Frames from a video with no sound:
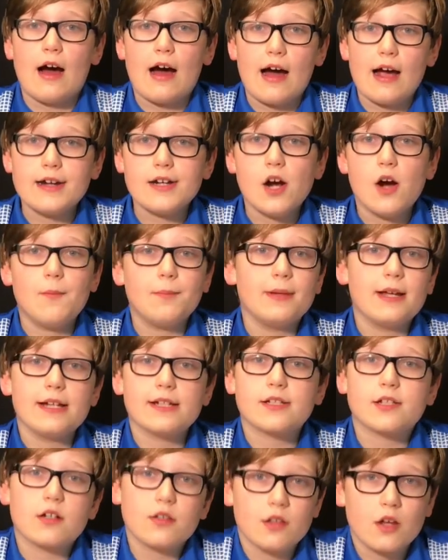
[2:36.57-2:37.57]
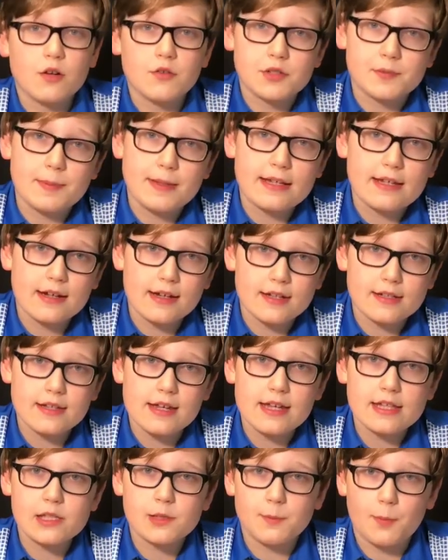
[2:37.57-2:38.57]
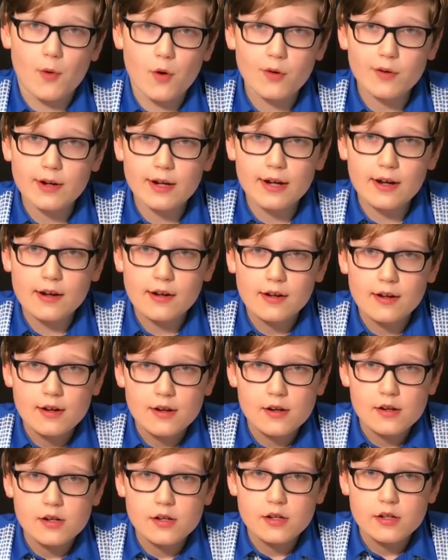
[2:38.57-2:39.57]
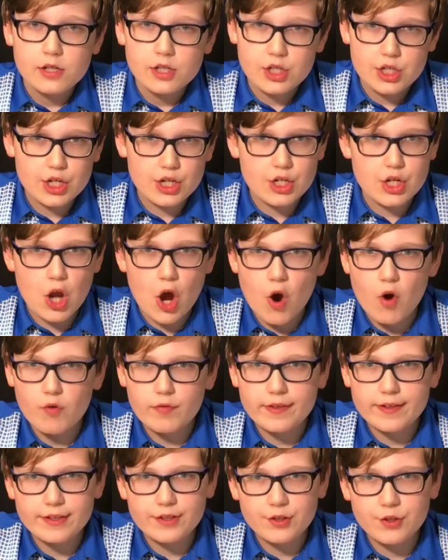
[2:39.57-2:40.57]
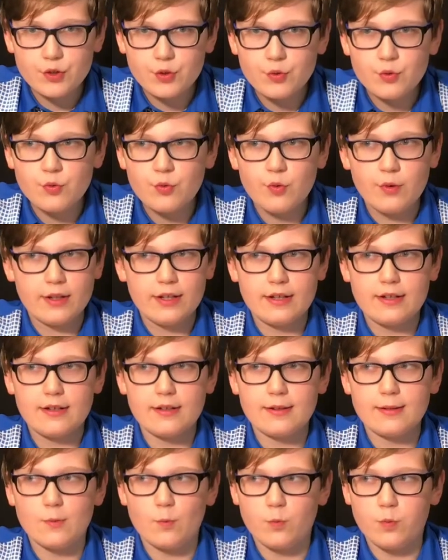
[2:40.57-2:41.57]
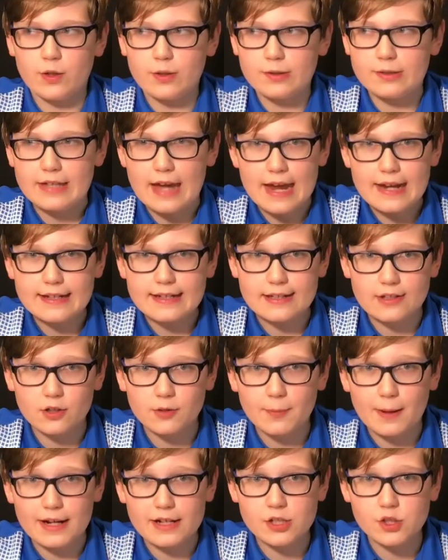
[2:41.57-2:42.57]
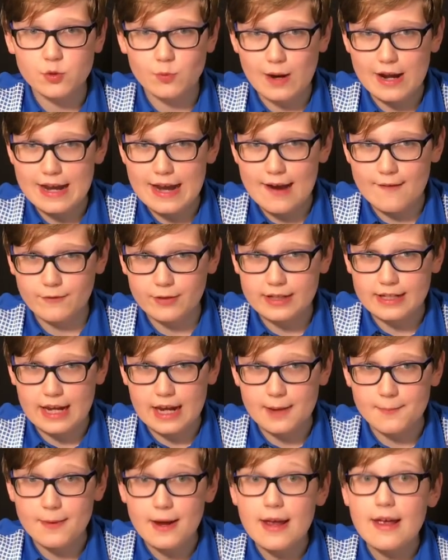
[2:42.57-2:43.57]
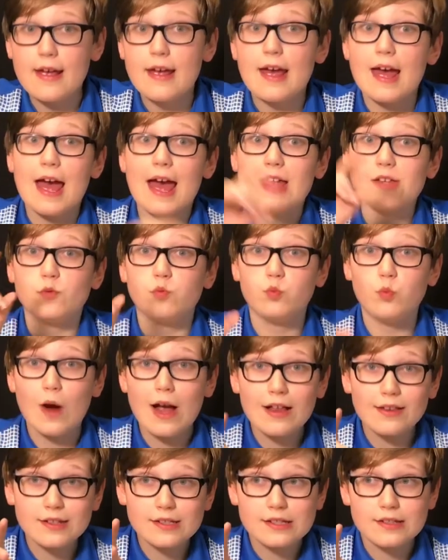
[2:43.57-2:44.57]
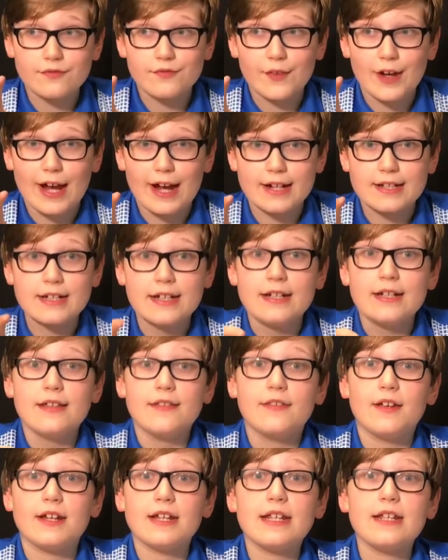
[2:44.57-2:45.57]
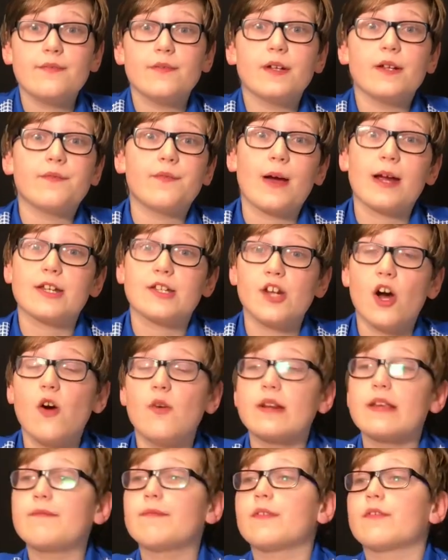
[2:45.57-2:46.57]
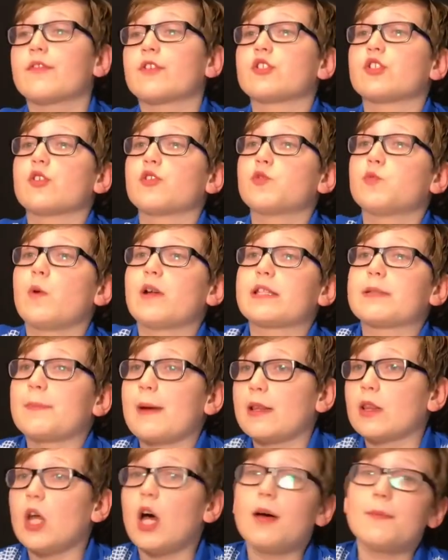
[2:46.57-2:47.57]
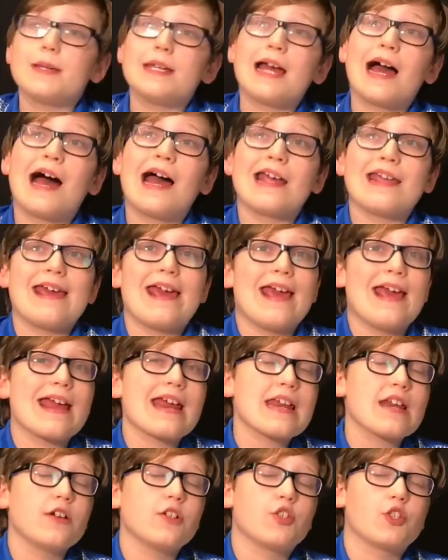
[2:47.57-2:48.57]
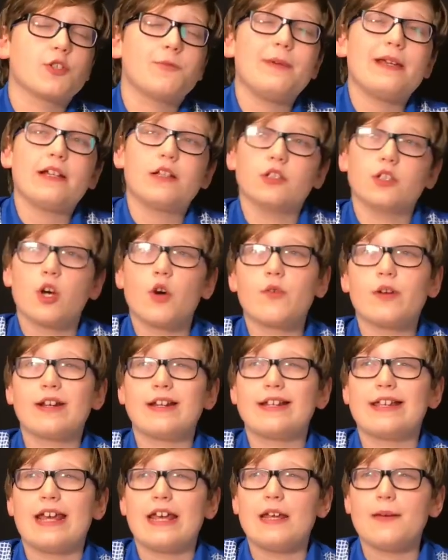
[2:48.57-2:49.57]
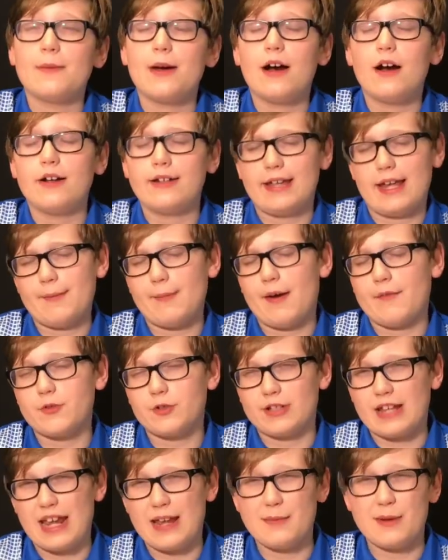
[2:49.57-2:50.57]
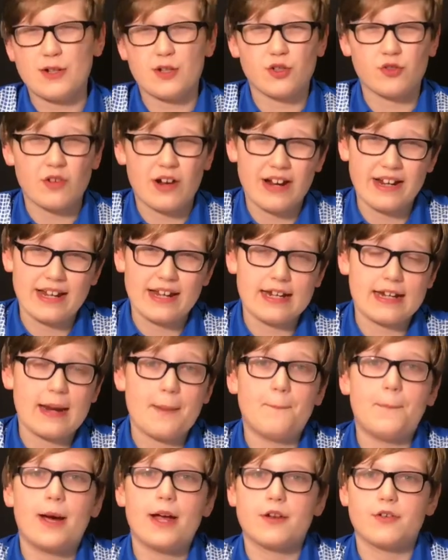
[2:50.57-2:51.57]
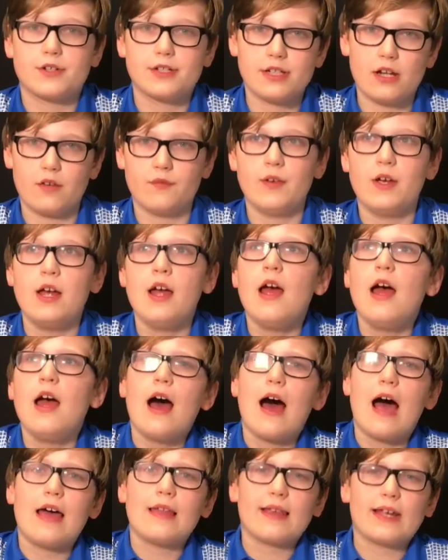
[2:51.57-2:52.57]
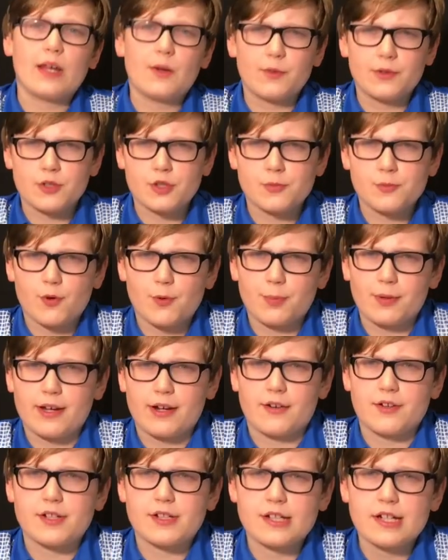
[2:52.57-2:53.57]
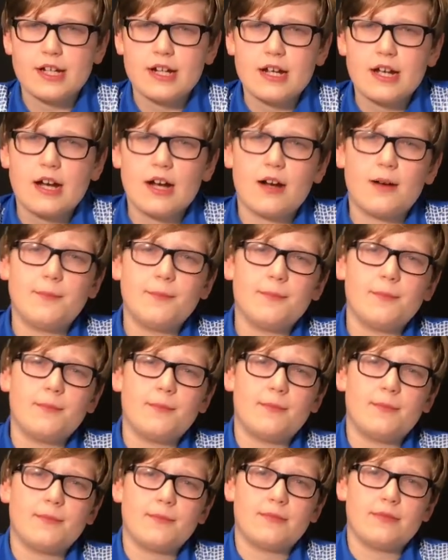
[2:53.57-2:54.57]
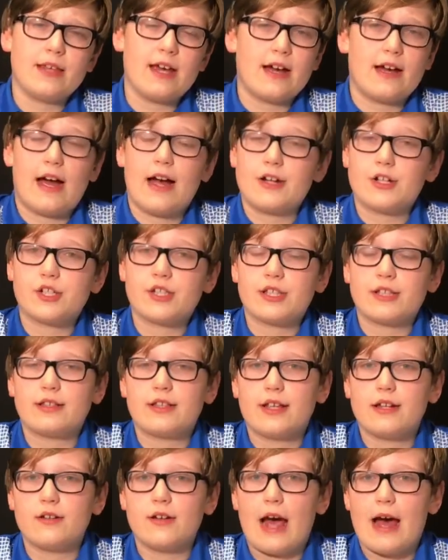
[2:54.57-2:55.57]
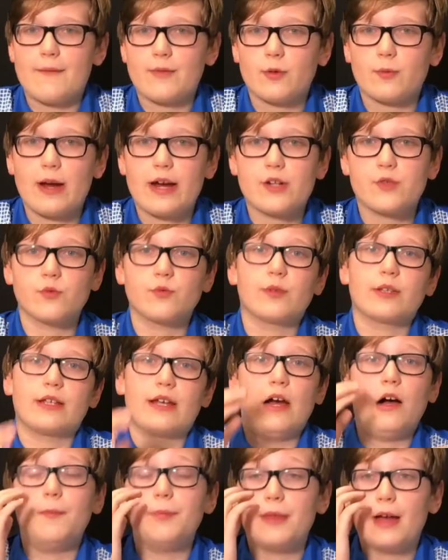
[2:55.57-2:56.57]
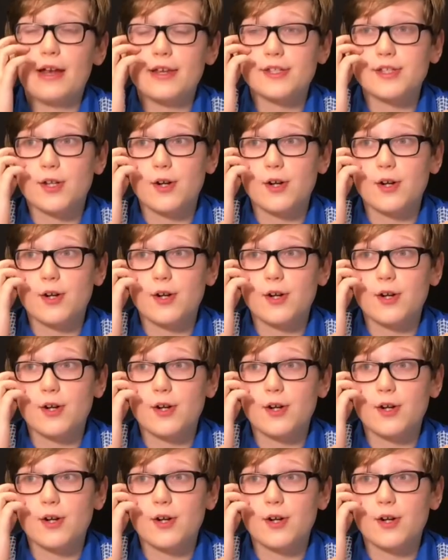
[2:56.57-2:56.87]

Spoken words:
I don't play solos because it's boring to know that you will get killed by a sweat every game, as well as the fact that even if there's no sweats in my lobby, I hate just being alone in a game after game, and just trying to get by yourself. I like it when there's more players. Yeah, I just think that having ranked would really help that.